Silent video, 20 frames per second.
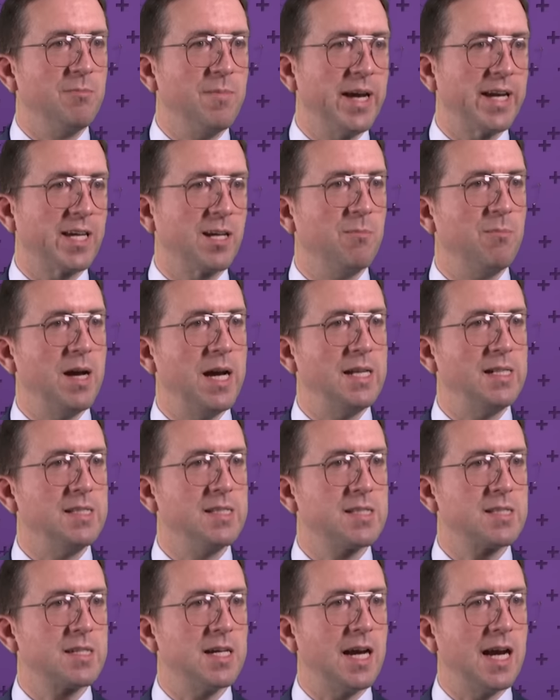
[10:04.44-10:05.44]
make
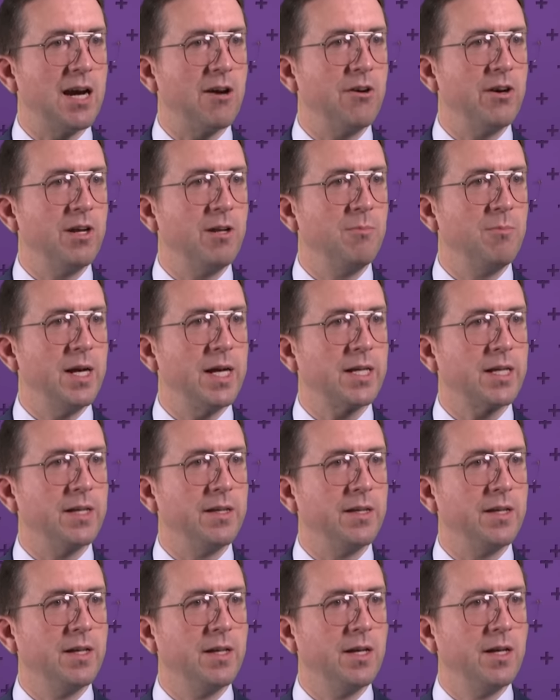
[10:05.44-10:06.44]
amends to Harry and
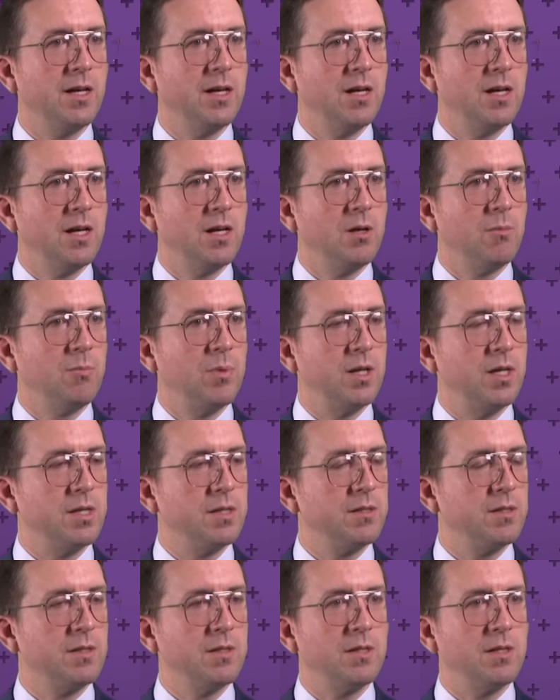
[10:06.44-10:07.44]
Meghan.
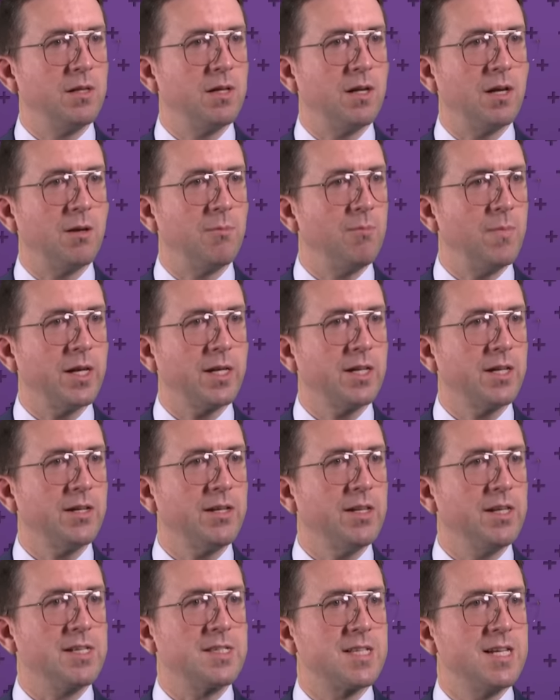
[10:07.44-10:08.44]
But oh my
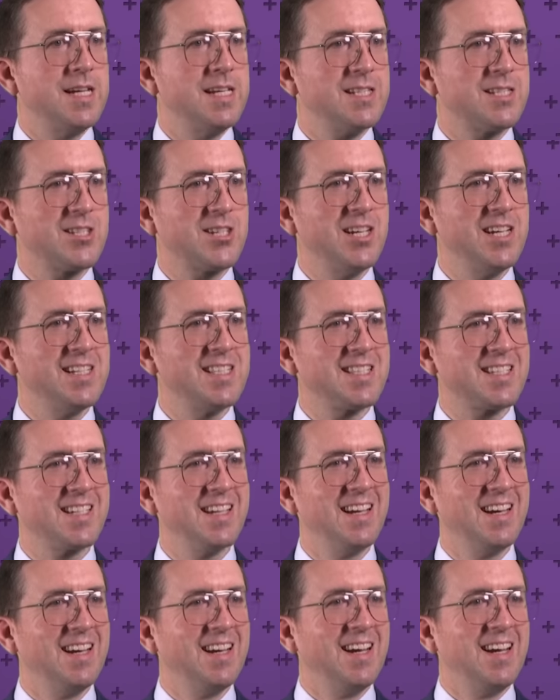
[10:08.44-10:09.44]
goodness, it's just,
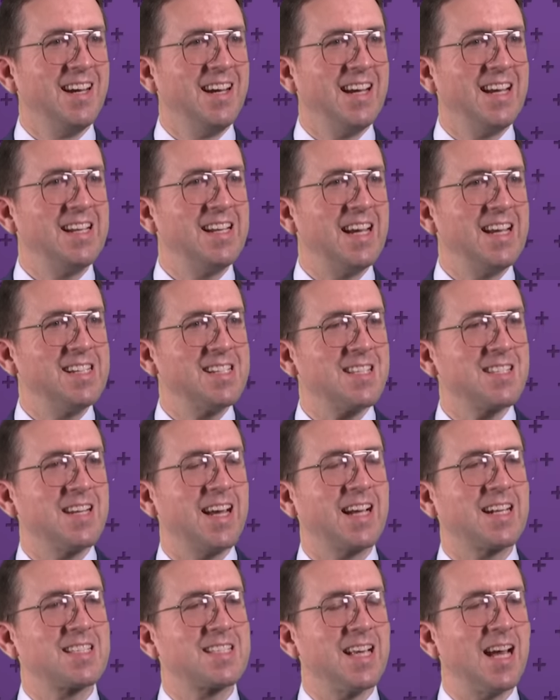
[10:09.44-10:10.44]
he doesn't
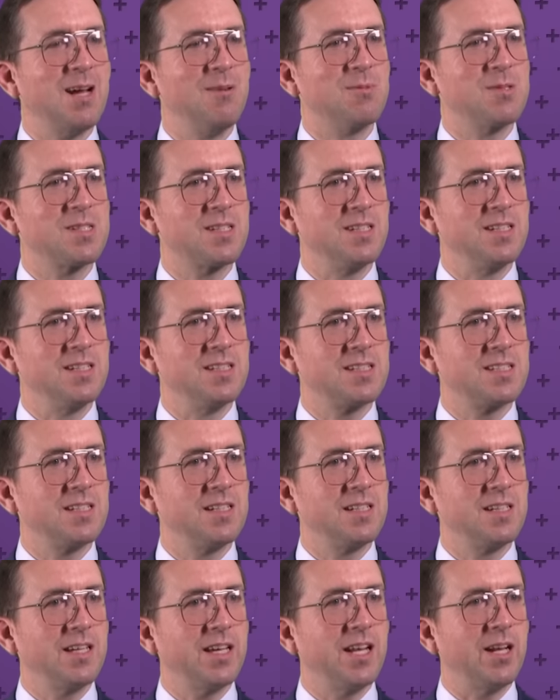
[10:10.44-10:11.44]
accept that,
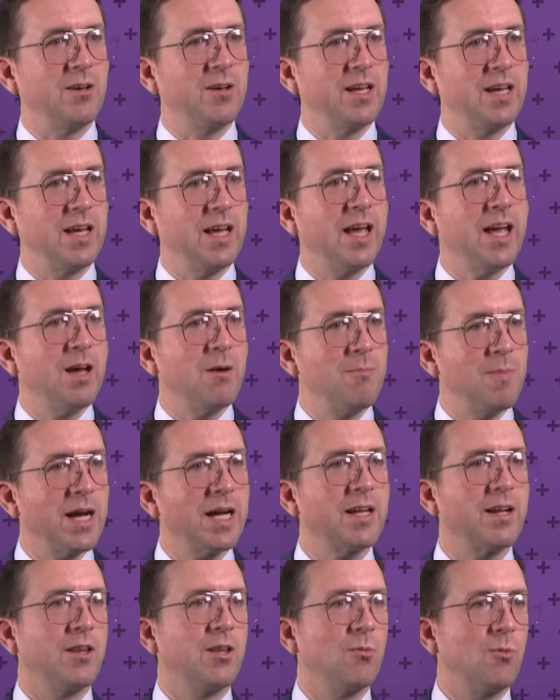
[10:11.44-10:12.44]
you know, he and
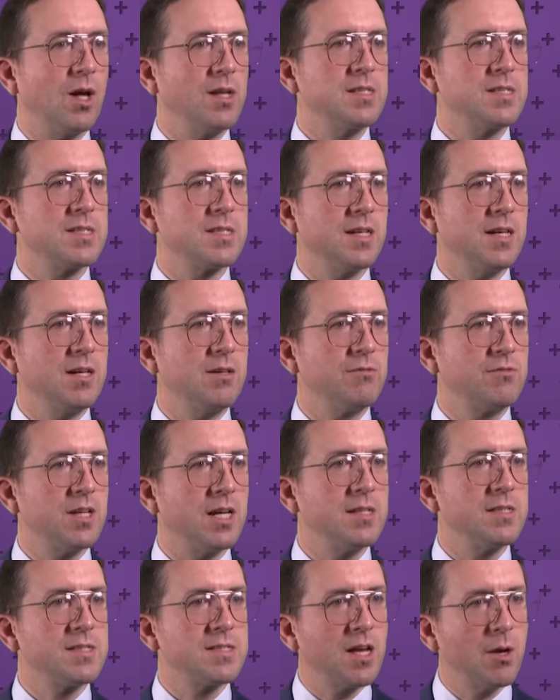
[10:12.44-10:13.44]
Meghan are the ones that have
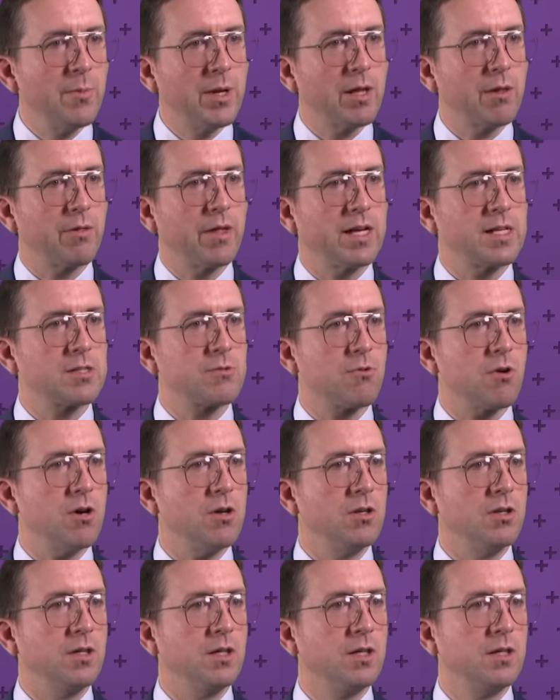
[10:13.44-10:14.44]
done so many things
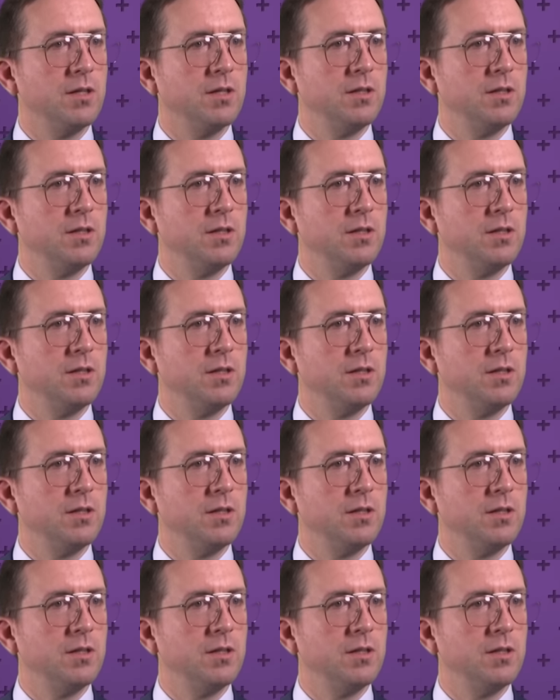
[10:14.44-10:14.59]
wrong.